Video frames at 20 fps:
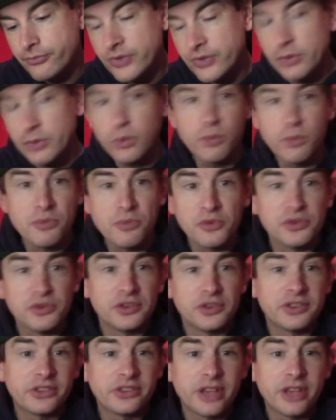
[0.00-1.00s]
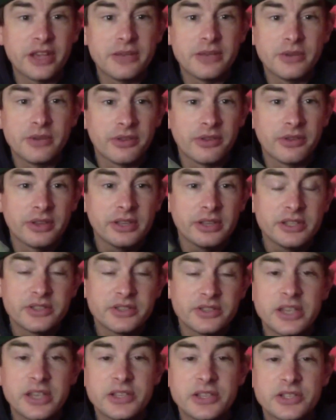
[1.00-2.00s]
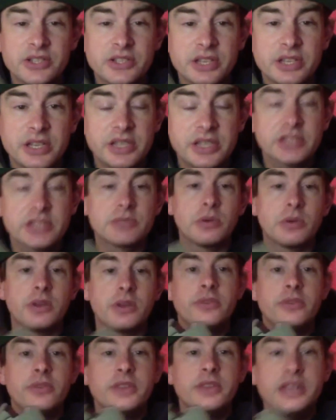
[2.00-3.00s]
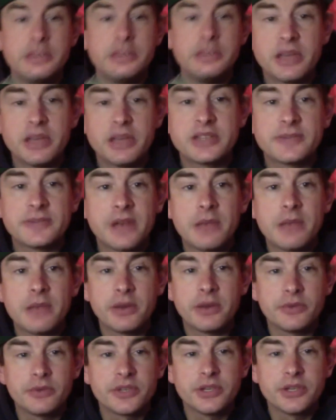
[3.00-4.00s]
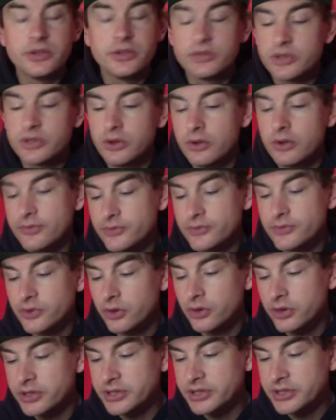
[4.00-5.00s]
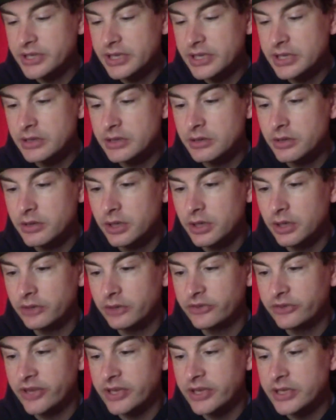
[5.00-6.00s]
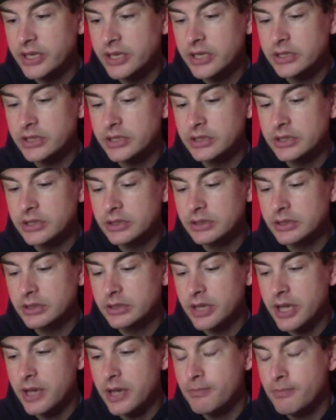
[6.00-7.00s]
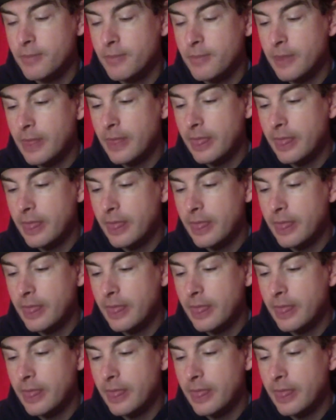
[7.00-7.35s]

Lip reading: What more can I say? I think that this is one of the best flat pedal shoes I've tried in the last 10 years. I'll